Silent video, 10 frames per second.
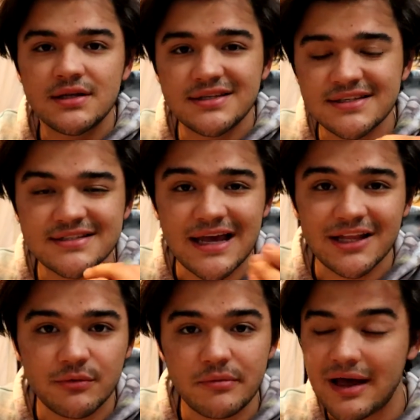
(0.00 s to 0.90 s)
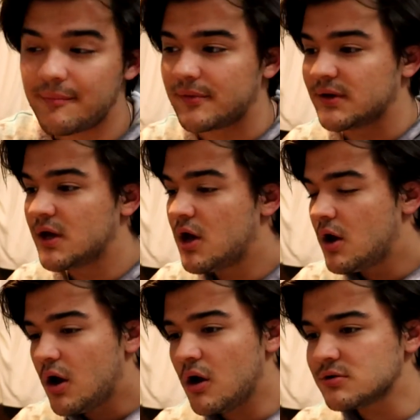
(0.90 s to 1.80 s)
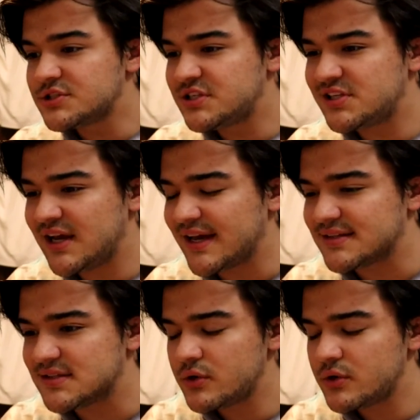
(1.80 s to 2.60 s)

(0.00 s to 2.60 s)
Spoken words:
this is exactly what would happen. Oh shit,